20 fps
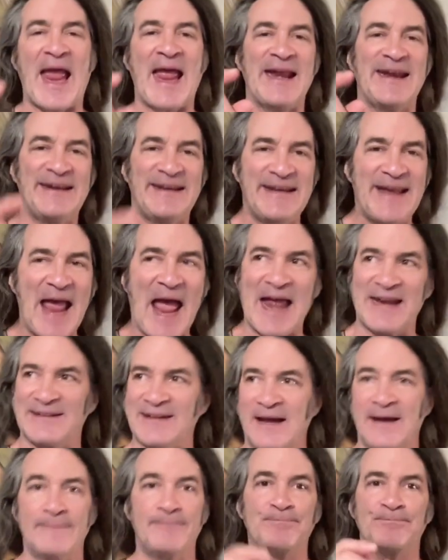And
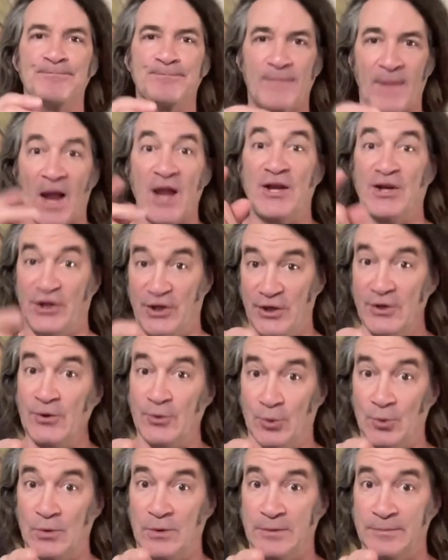yet,
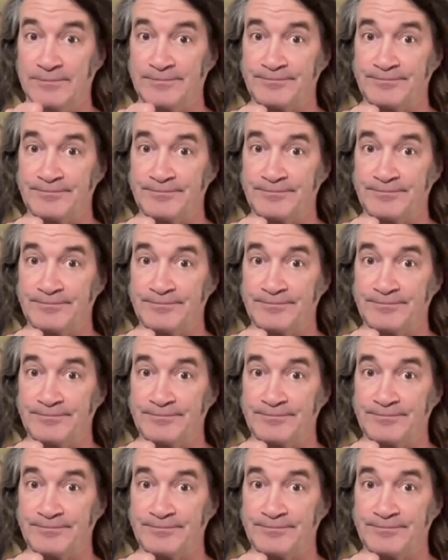you